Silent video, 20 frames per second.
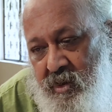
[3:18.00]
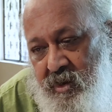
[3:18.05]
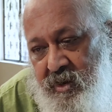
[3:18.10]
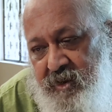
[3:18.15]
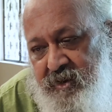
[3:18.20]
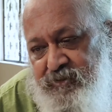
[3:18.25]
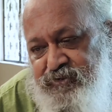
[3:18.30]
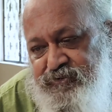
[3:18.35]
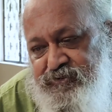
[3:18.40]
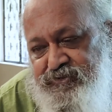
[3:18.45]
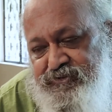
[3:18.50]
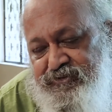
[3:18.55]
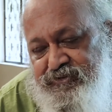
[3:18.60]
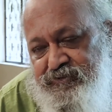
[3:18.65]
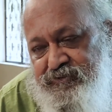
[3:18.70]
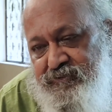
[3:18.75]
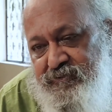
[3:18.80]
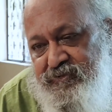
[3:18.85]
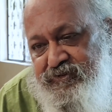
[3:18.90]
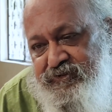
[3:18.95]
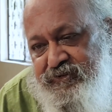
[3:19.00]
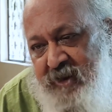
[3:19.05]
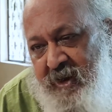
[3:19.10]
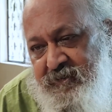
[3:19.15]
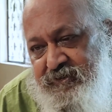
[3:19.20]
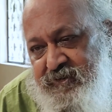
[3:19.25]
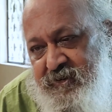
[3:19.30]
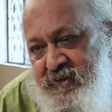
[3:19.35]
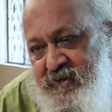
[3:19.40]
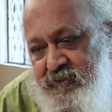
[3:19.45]
it
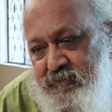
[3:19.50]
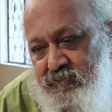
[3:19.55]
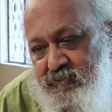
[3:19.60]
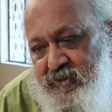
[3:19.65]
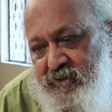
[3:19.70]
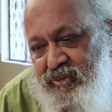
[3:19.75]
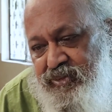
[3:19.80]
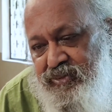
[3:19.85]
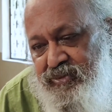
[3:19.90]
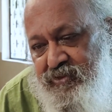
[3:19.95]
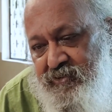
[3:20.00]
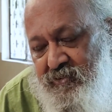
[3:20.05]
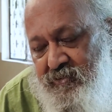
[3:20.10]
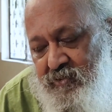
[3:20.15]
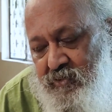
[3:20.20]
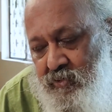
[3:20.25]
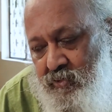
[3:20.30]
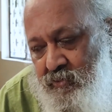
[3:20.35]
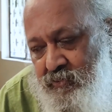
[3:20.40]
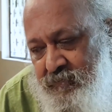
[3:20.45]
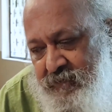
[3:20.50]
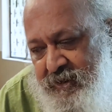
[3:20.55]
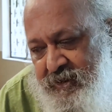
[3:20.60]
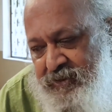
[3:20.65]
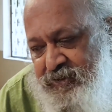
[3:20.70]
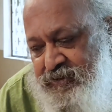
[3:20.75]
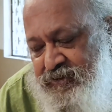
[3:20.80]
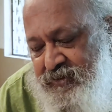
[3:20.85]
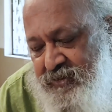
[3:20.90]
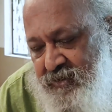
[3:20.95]
started with
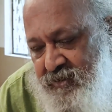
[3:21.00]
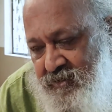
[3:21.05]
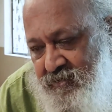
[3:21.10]
wheat,